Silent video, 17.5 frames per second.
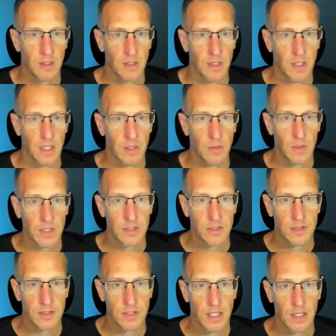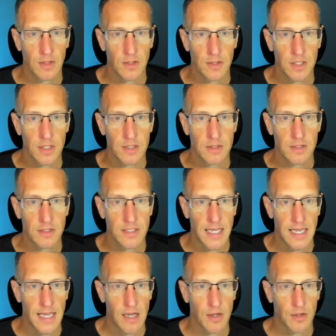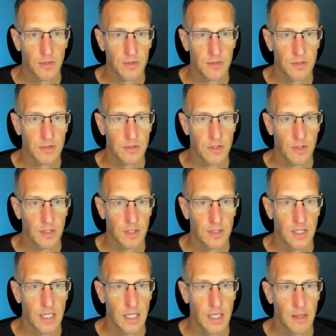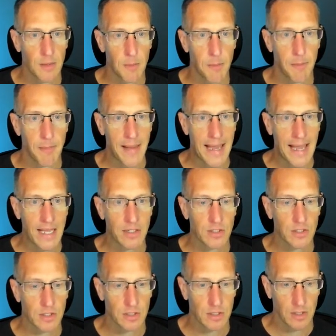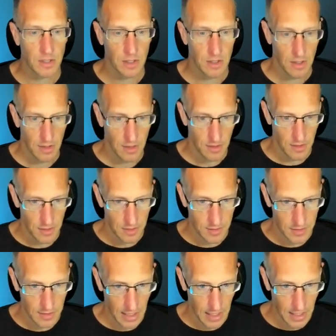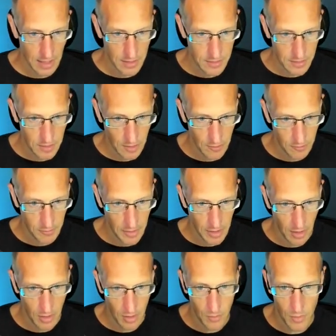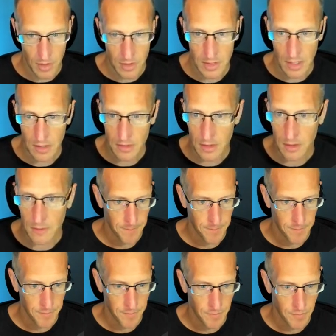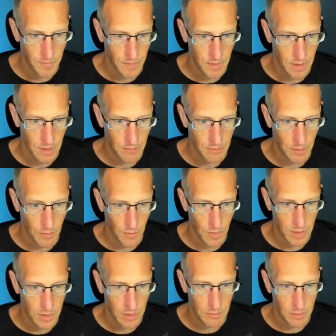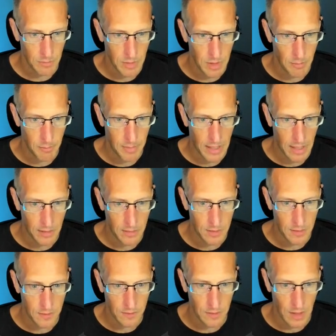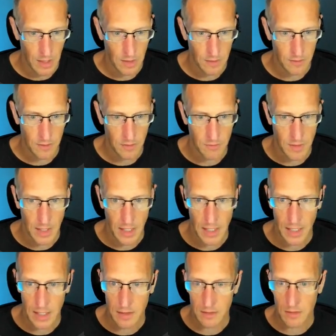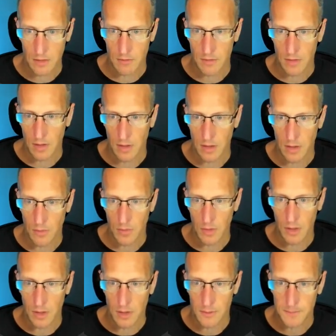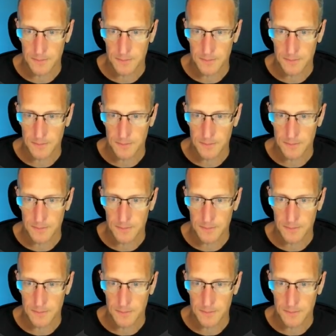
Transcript: And I wanna scale these down so that they match the size of my artwork down here. Kind of want them to be about the size of the height of the artwork.